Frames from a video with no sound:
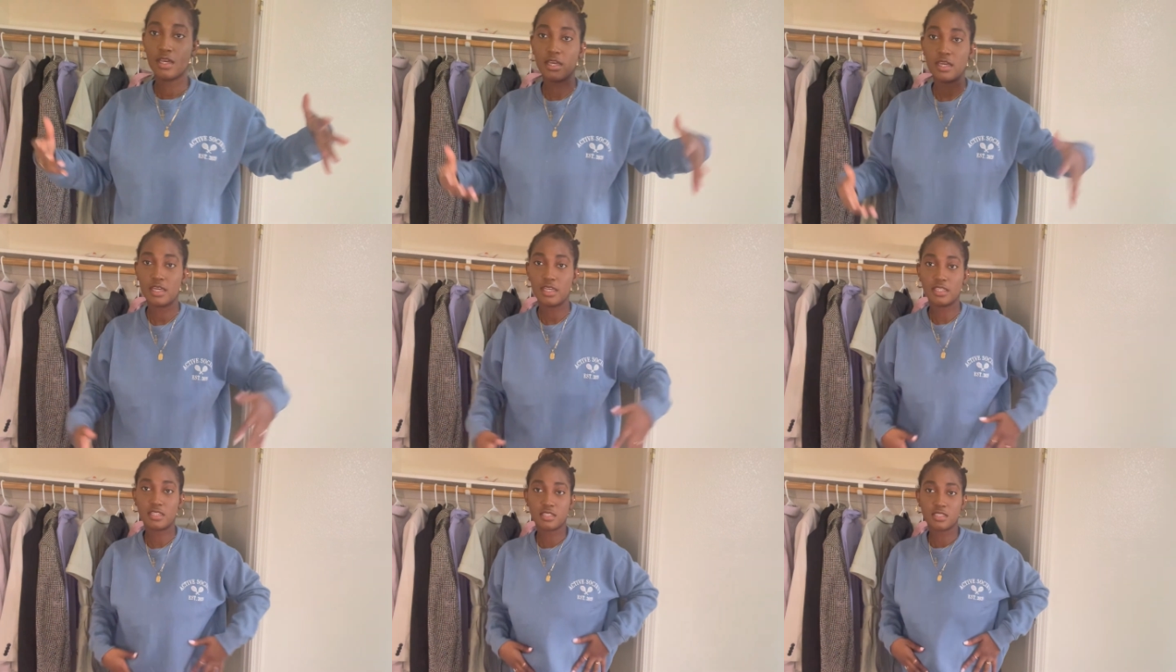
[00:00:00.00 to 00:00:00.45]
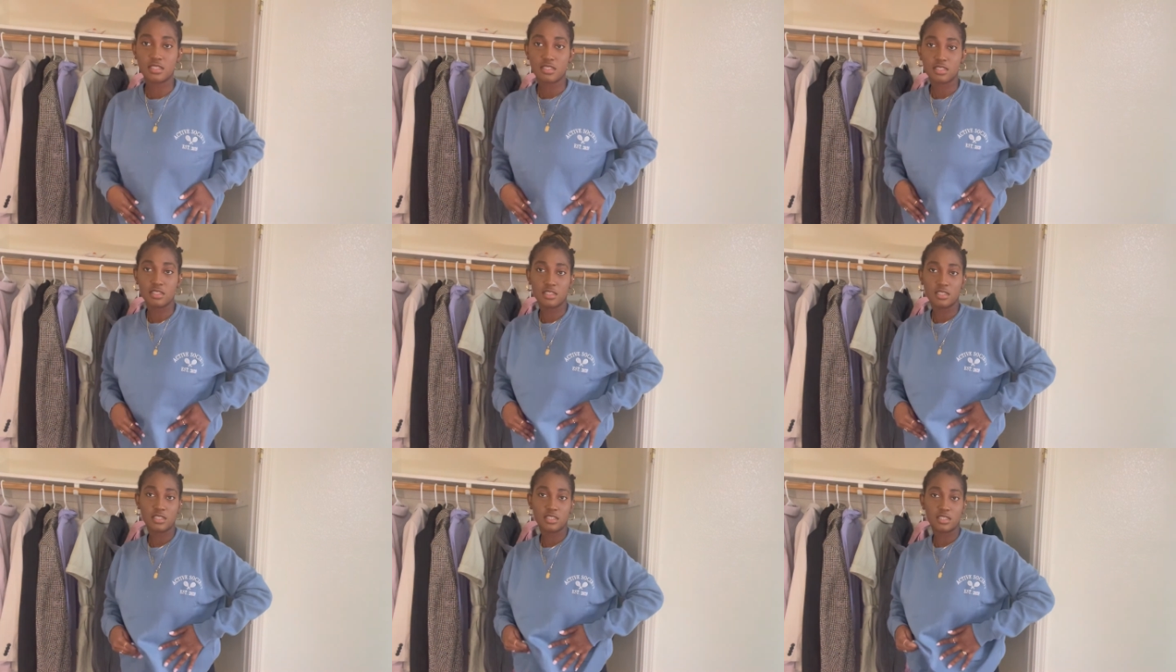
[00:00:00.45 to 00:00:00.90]
It's
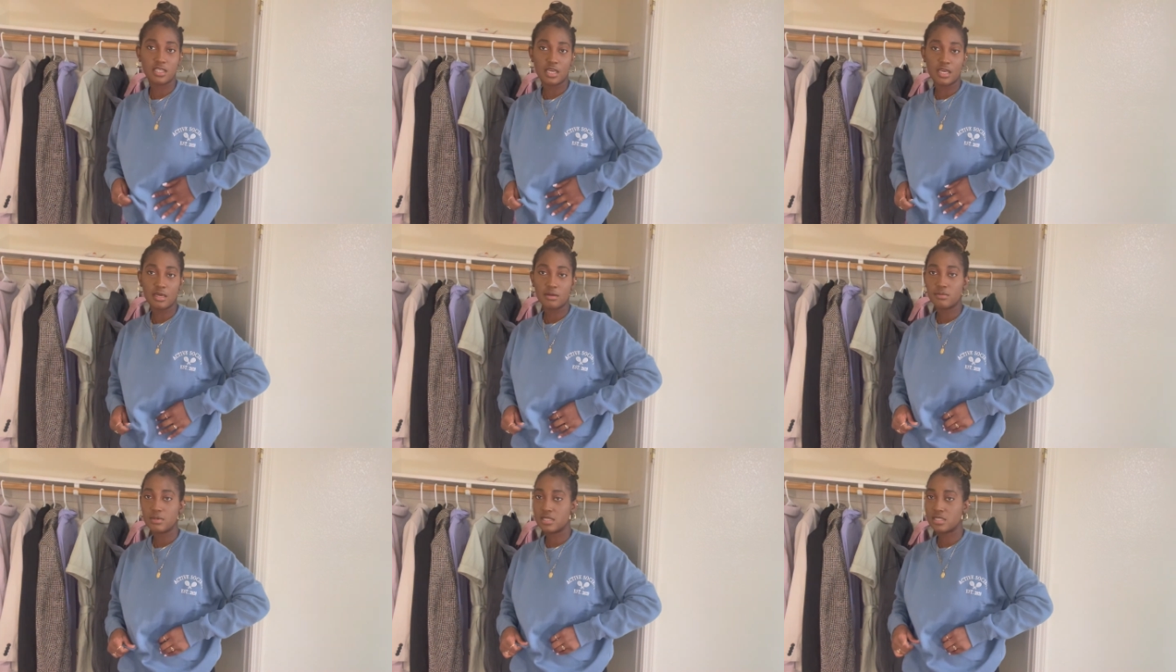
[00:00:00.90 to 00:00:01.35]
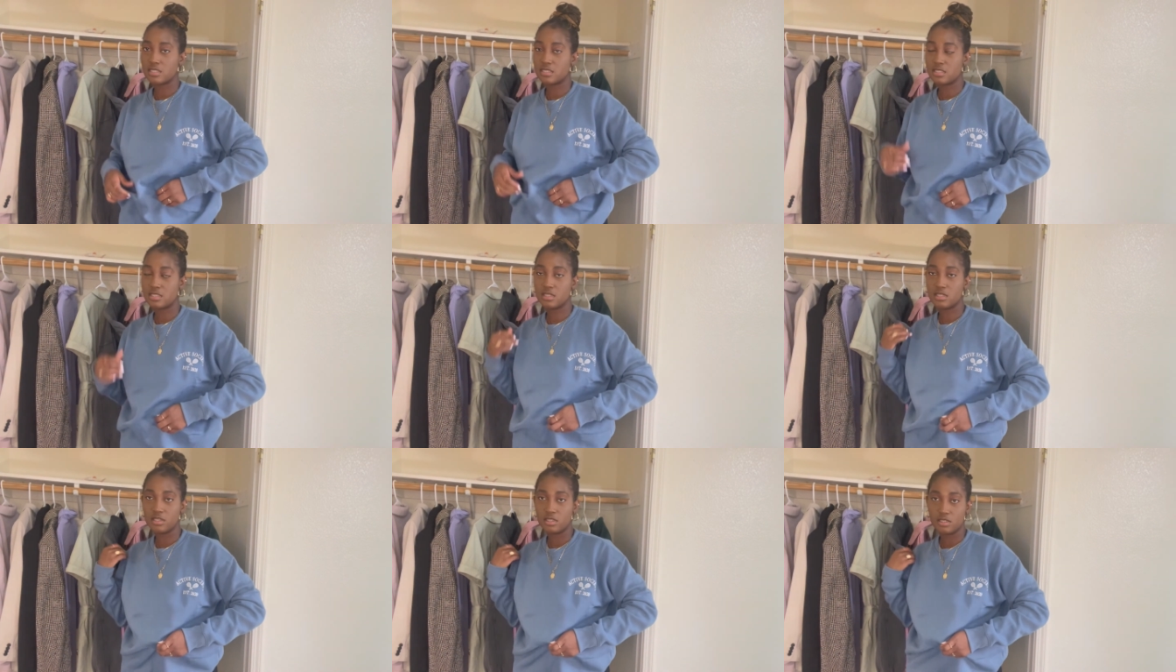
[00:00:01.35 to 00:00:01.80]
the same as
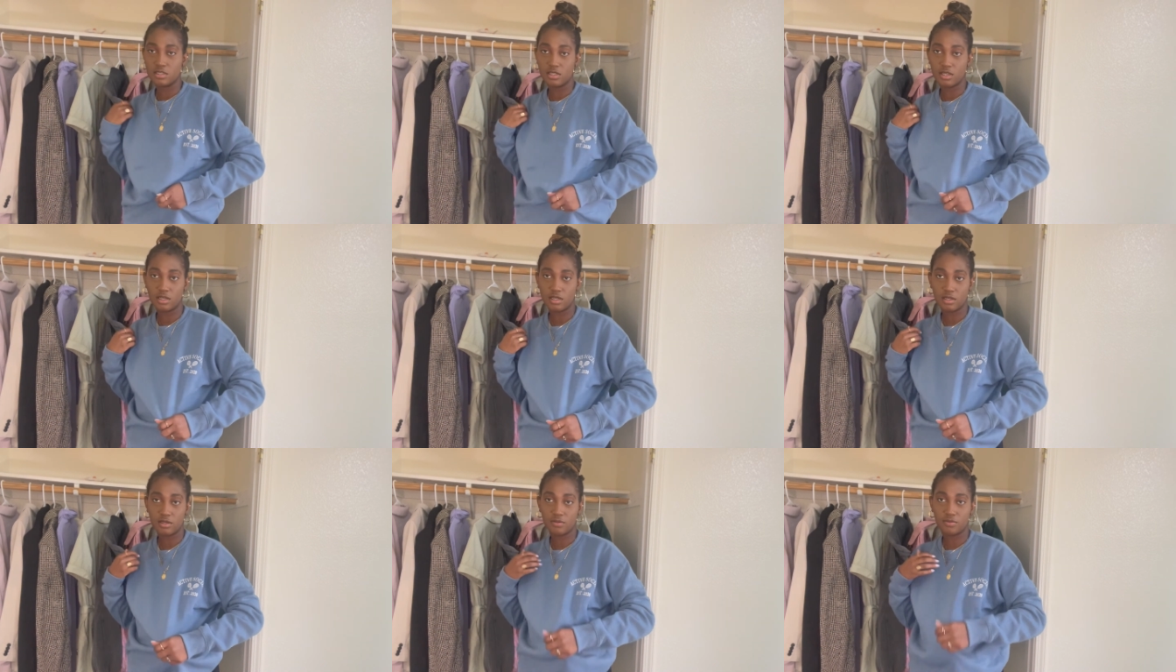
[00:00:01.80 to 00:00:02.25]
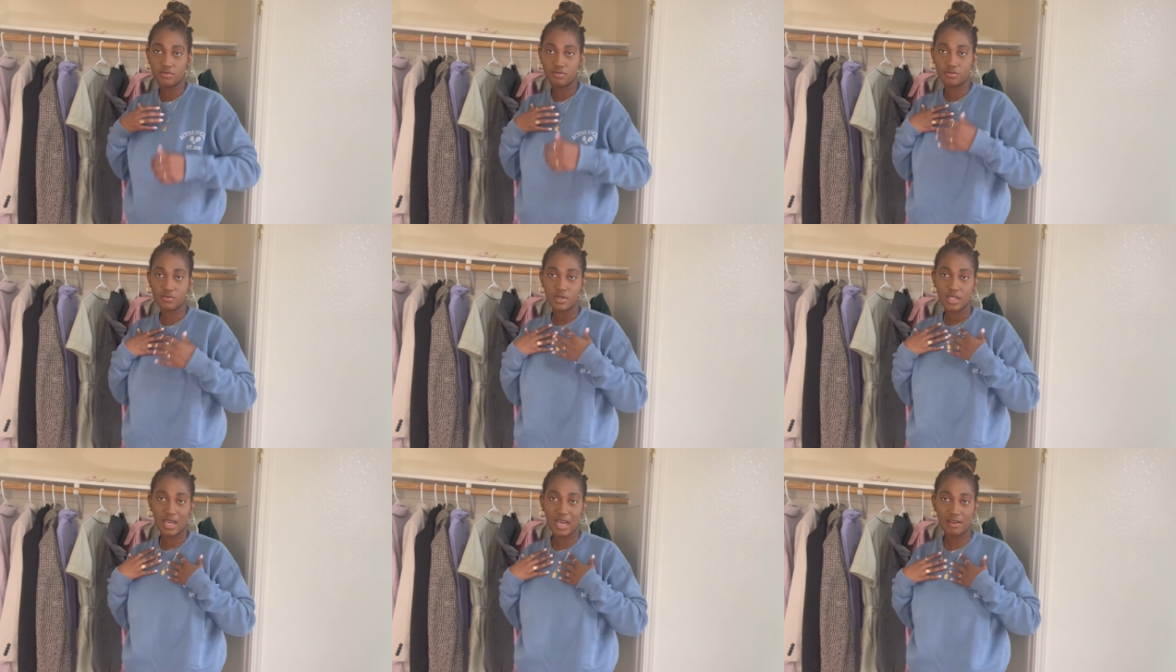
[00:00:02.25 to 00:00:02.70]
the um,
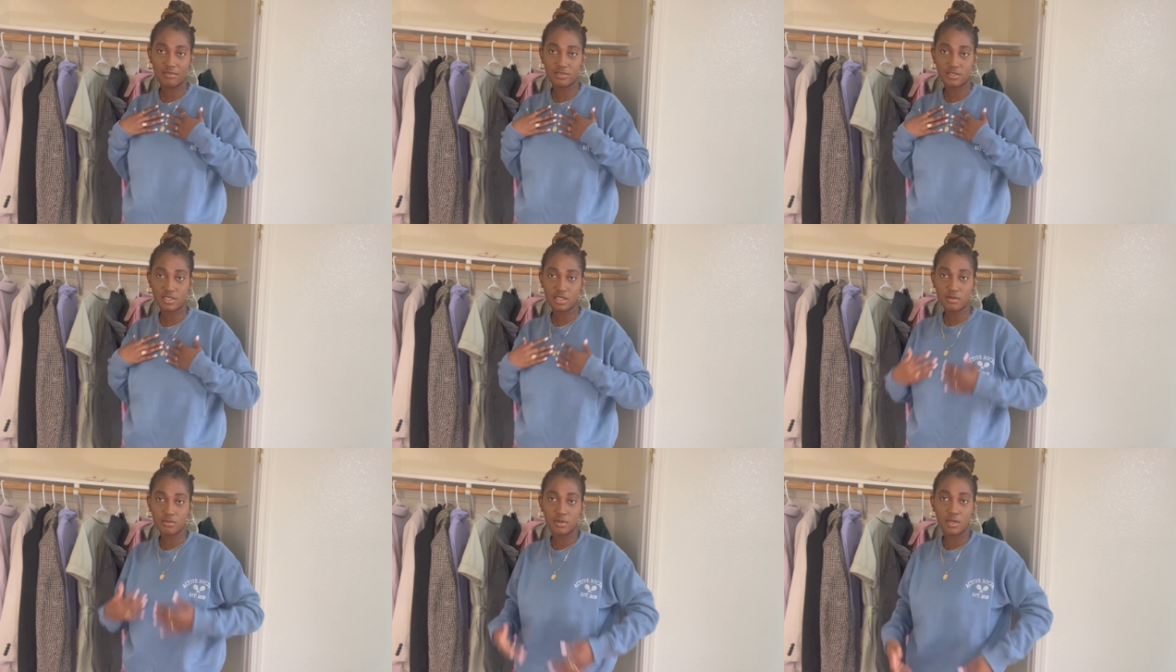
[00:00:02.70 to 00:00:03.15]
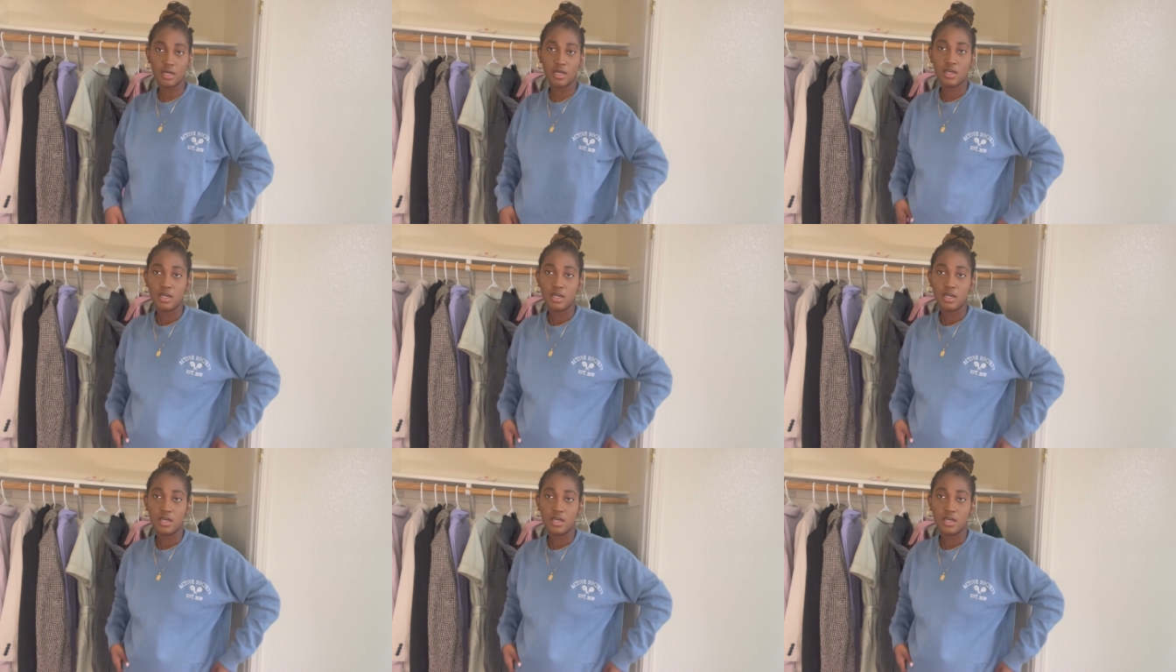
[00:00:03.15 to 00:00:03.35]
half zip.